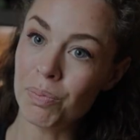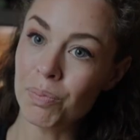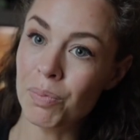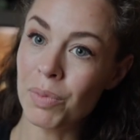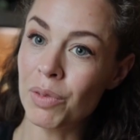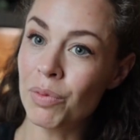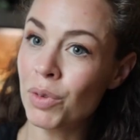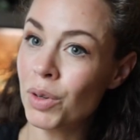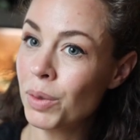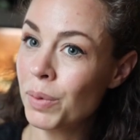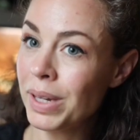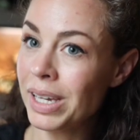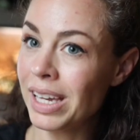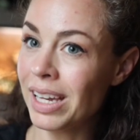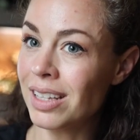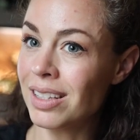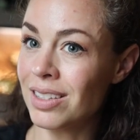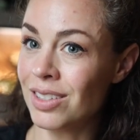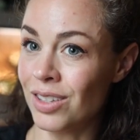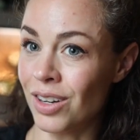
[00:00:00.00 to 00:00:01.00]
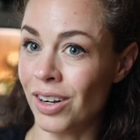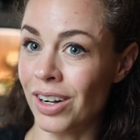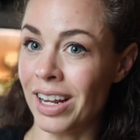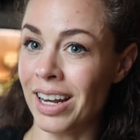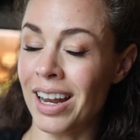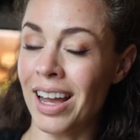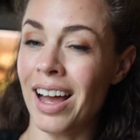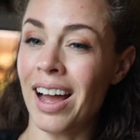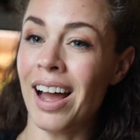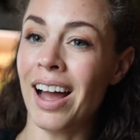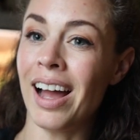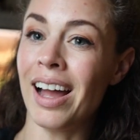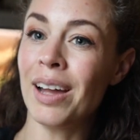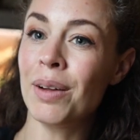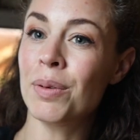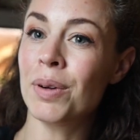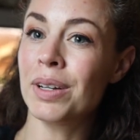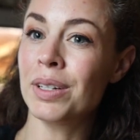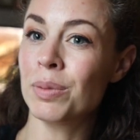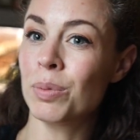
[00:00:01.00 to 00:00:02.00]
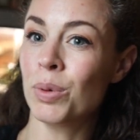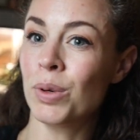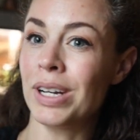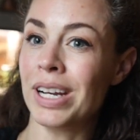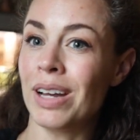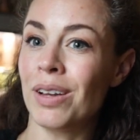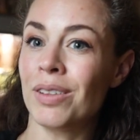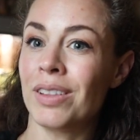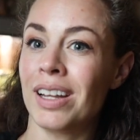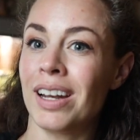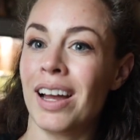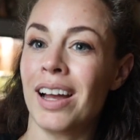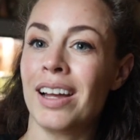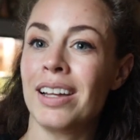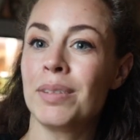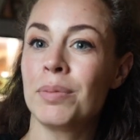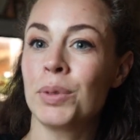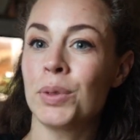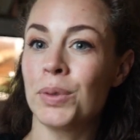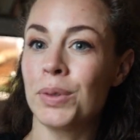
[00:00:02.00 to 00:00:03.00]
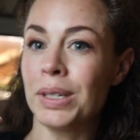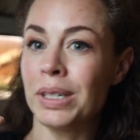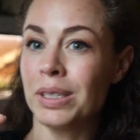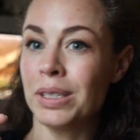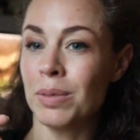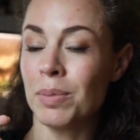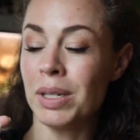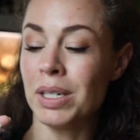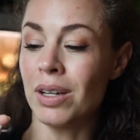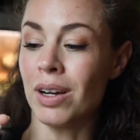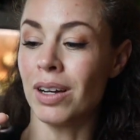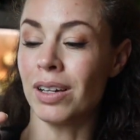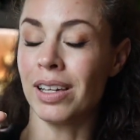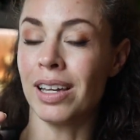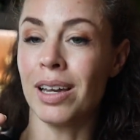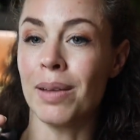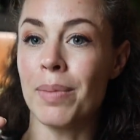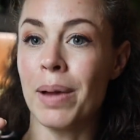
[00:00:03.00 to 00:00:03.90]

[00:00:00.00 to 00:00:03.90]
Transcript: Before we get started, I want to point out that I'm going to be talking